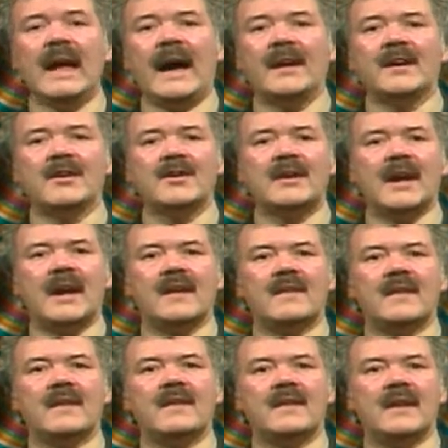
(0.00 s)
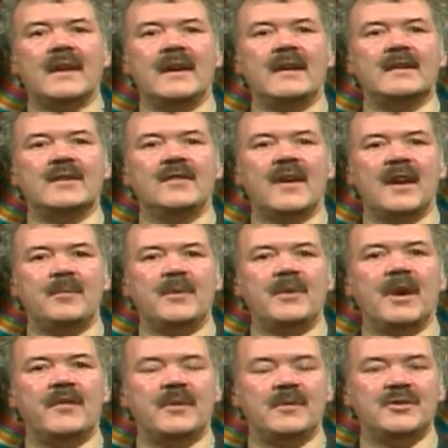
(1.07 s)
and look at the
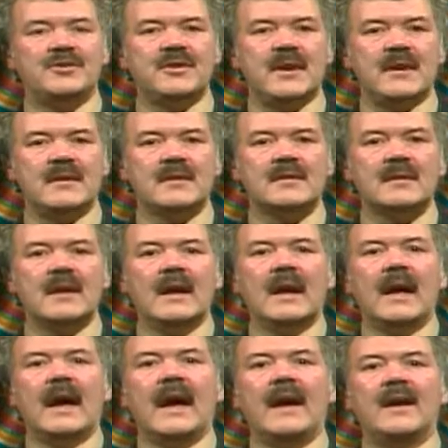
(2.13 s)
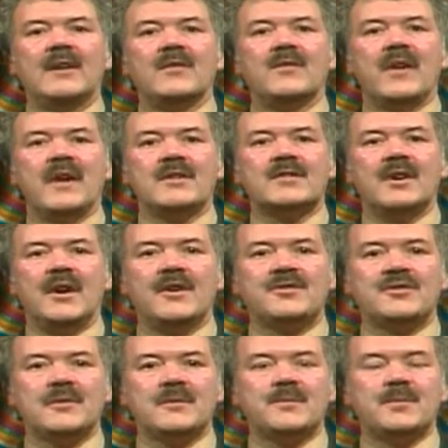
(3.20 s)
development of the machines and various
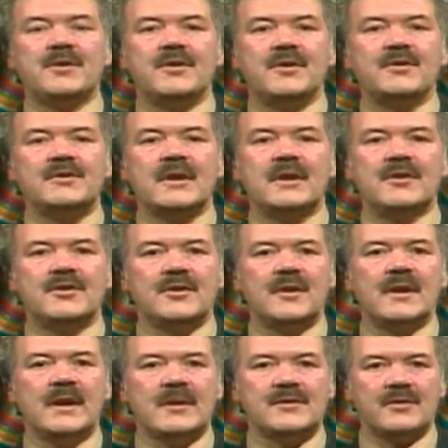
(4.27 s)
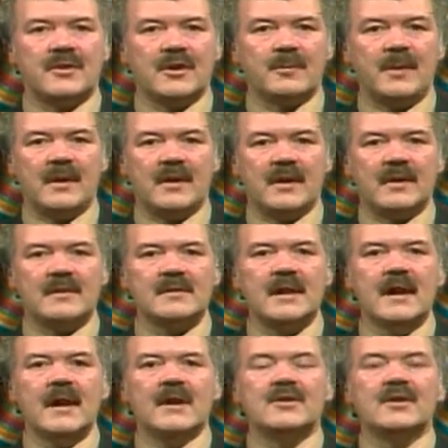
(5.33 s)
costumes produced during historic periods
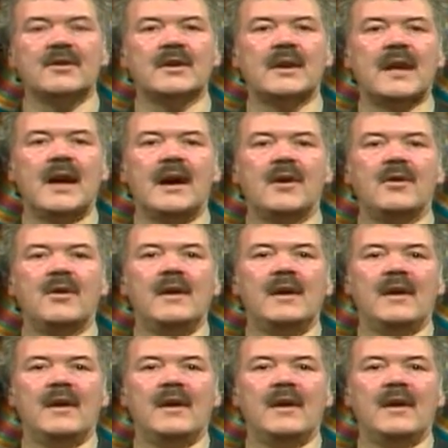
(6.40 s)
to look at how